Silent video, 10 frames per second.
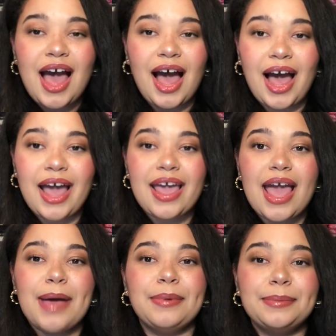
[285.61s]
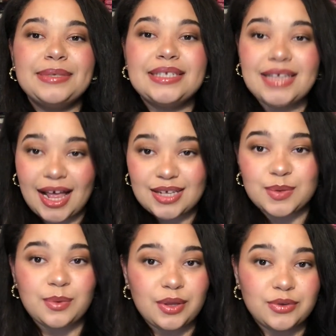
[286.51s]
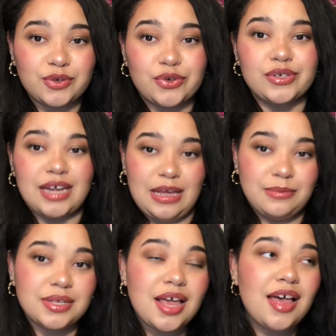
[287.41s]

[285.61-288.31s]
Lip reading: I am obsessed with those girls' names.